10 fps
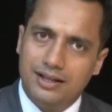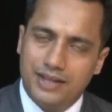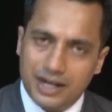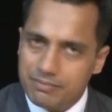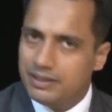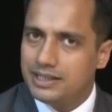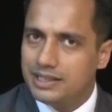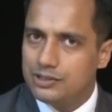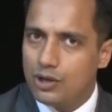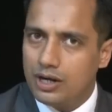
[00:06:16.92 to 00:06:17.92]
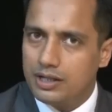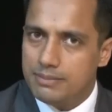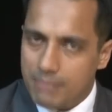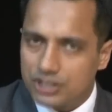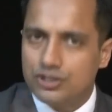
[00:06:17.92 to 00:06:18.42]
That means he is not
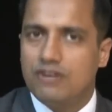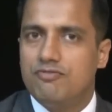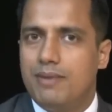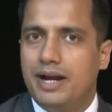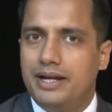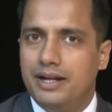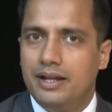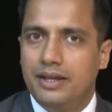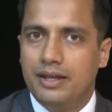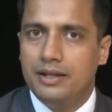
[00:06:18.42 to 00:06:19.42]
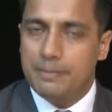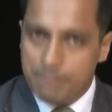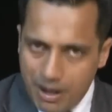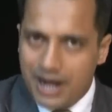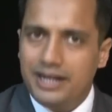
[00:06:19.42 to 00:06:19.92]
the master of mind. The
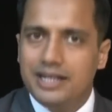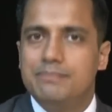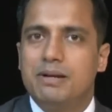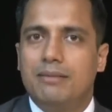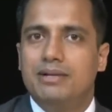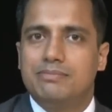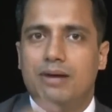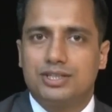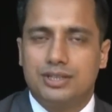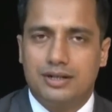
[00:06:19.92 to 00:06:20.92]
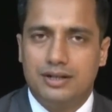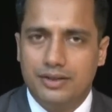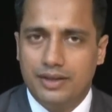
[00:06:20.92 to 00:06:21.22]
mind has become his master.